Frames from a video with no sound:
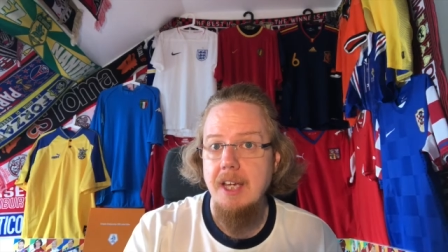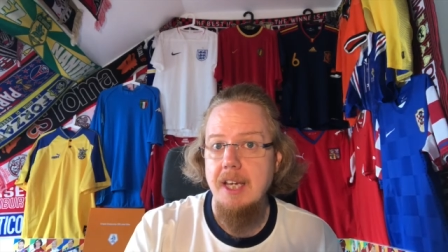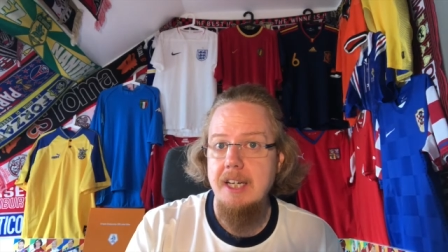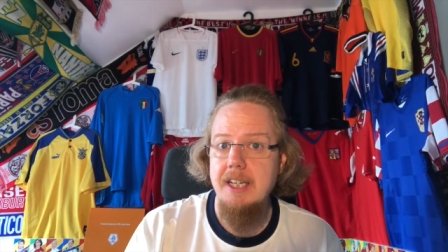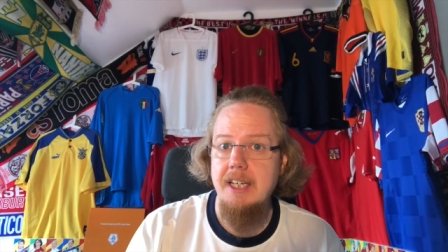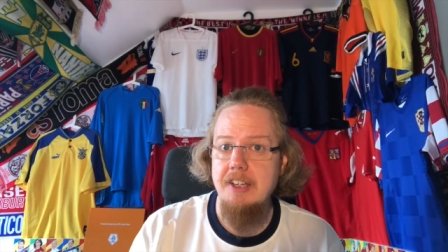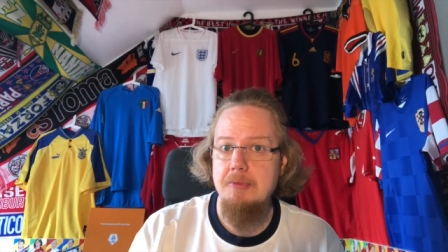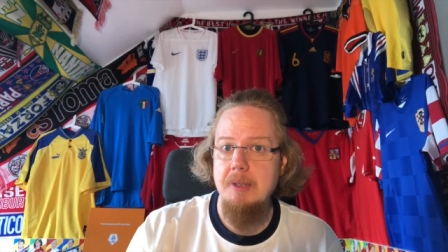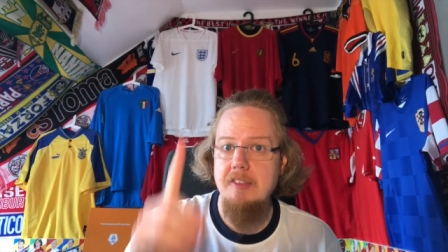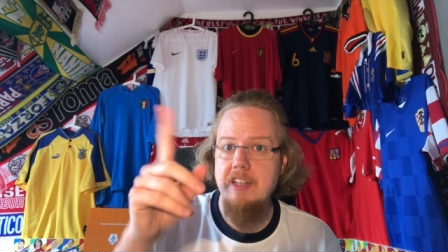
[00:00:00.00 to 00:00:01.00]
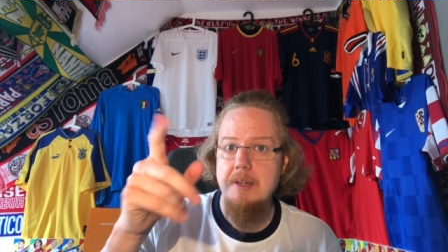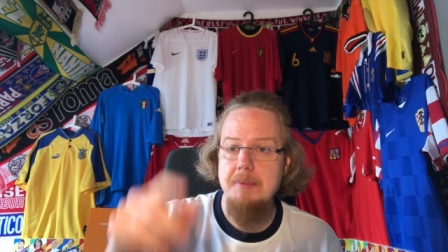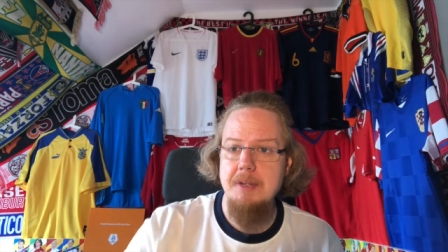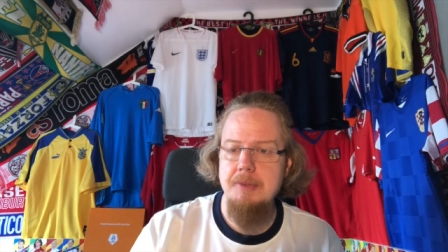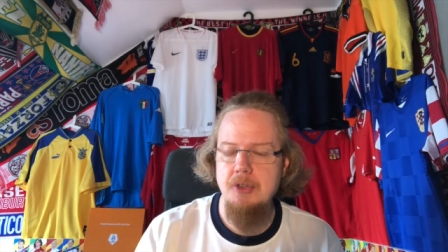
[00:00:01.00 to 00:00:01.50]
In any case, please
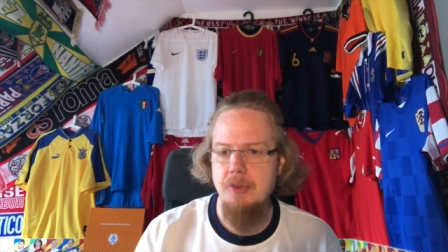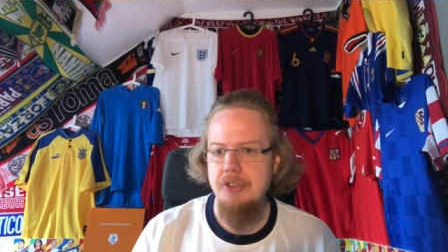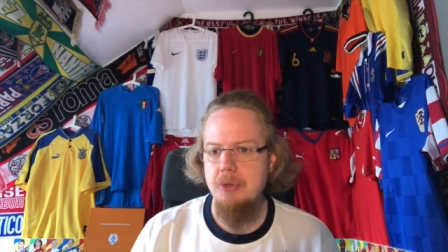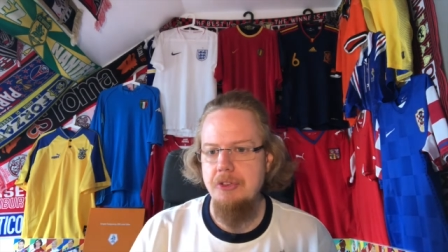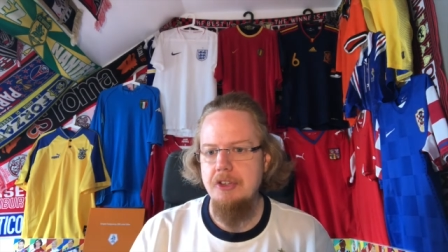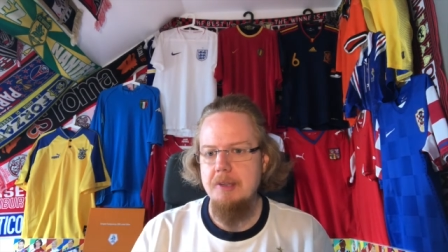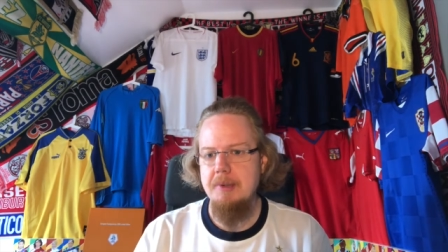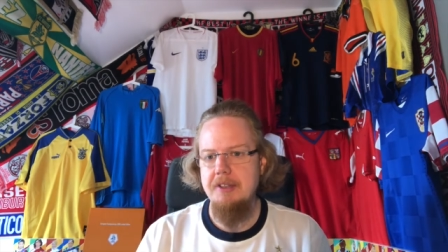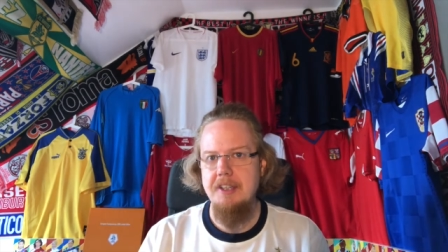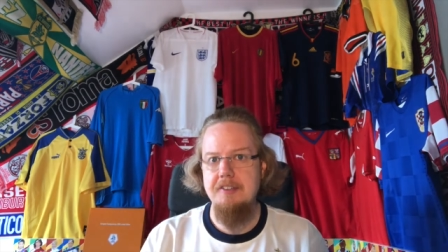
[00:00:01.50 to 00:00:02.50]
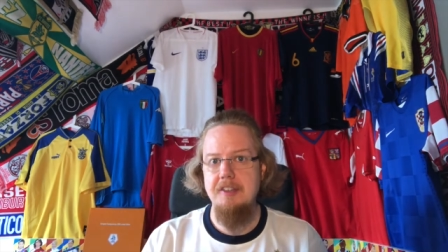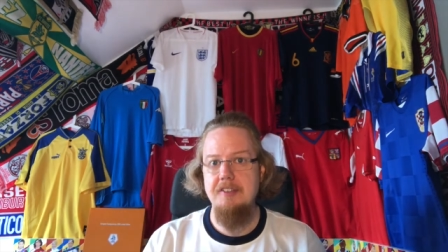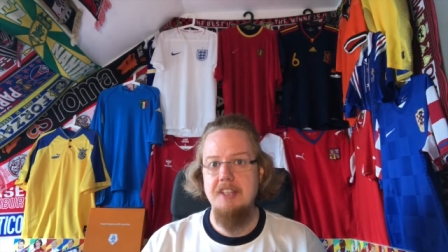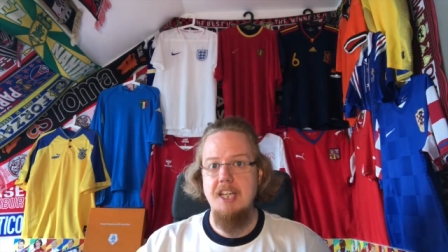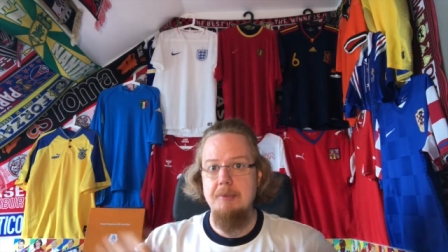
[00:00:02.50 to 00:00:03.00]
let, let me know what you thought about
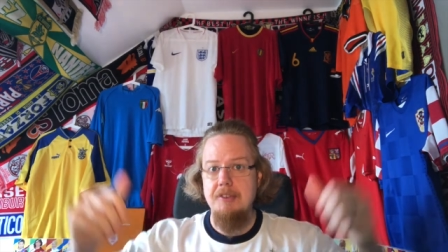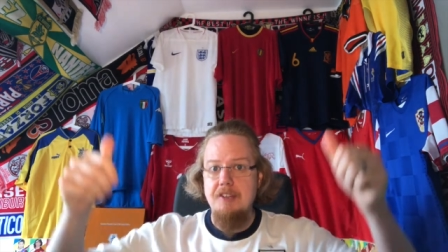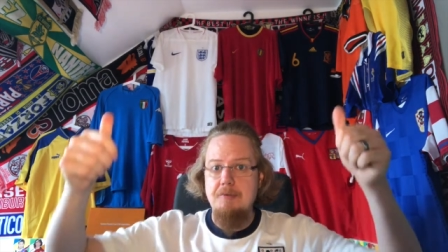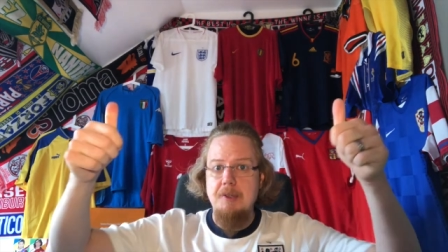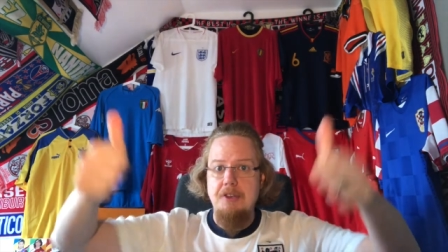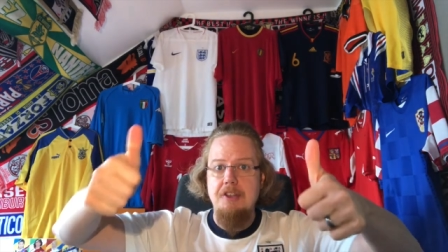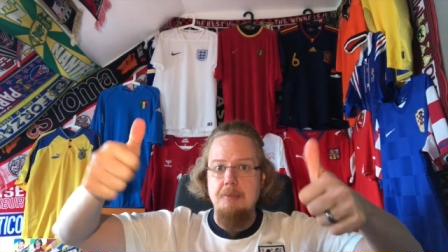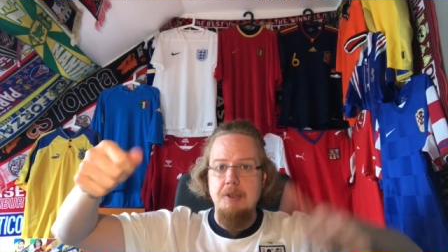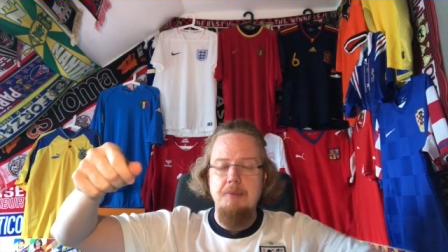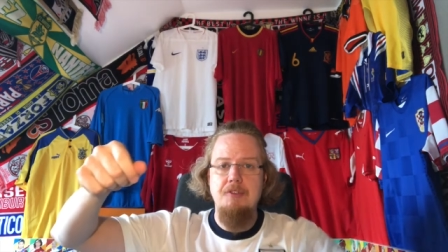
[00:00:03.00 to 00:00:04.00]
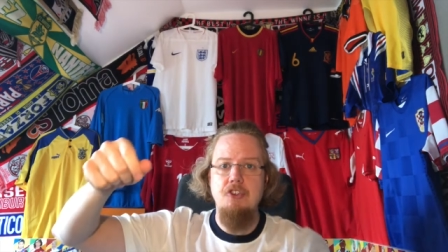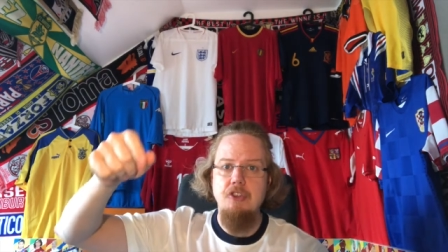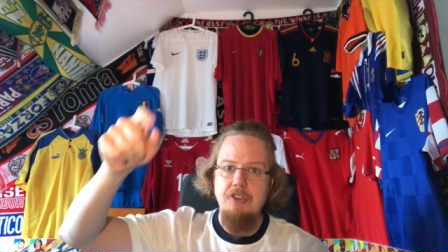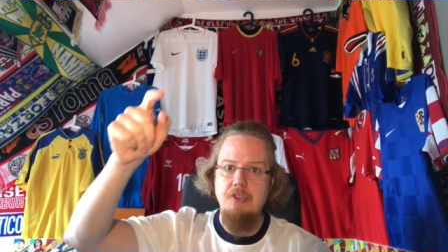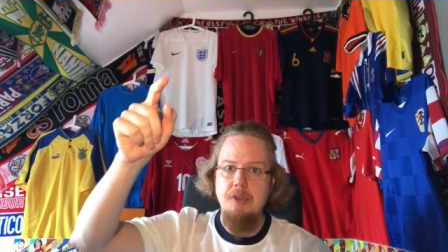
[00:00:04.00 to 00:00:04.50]
yesterday's games. Give me a thumbs up if you
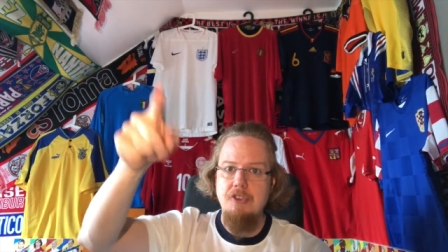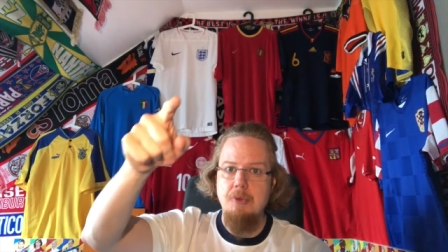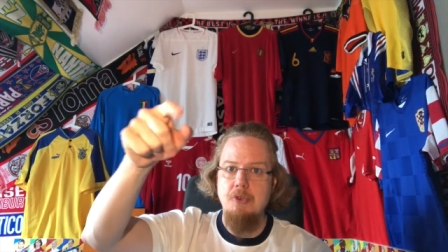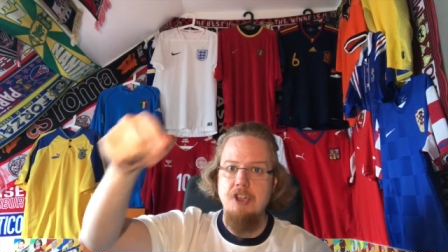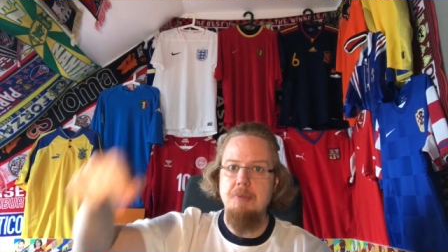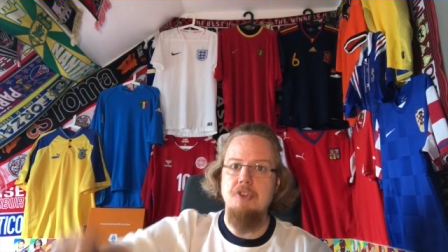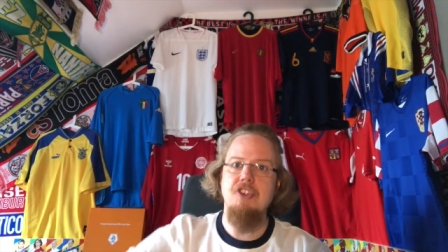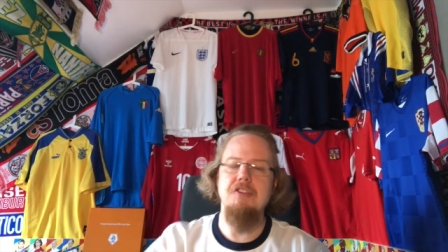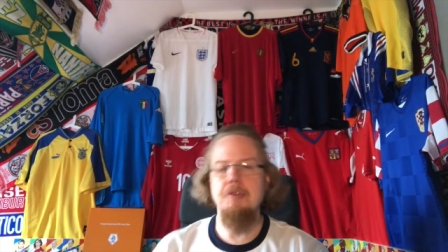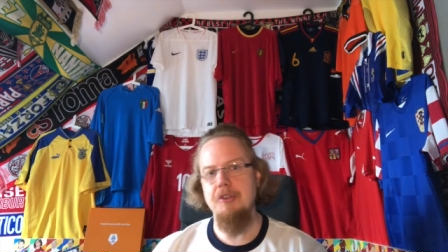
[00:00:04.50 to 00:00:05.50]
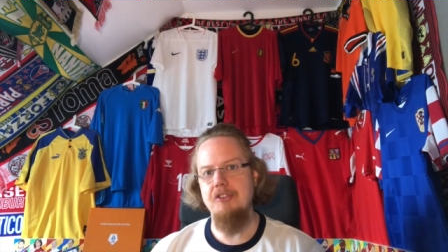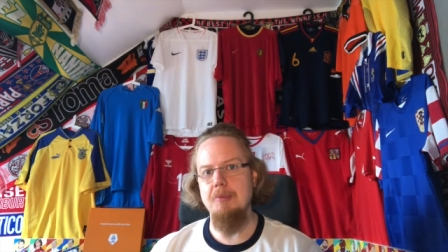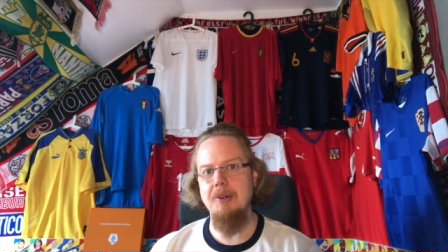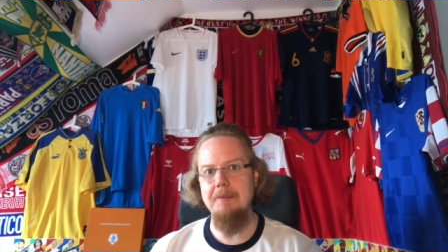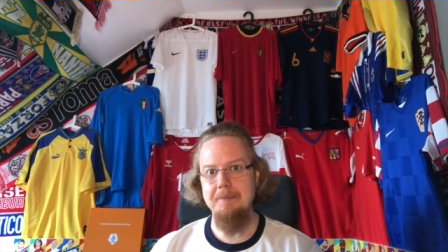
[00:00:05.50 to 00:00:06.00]
enjoyed this video, subscribe to my channel if you want to see more,